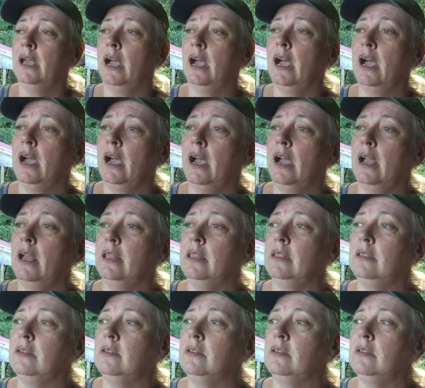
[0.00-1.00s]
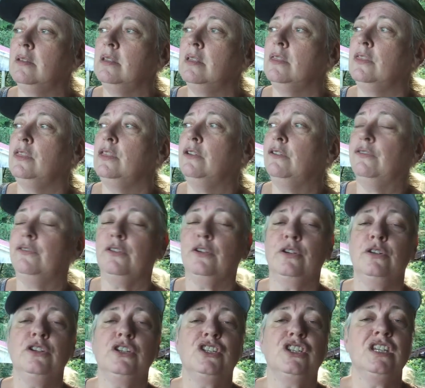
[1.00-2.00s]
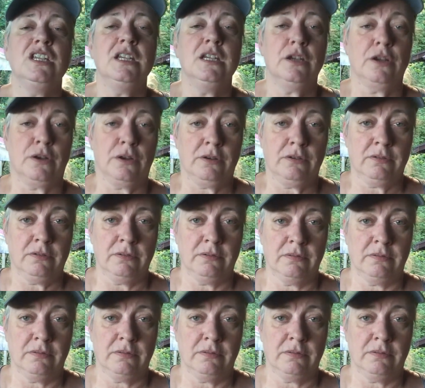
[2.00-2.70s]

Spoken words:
that. The first year,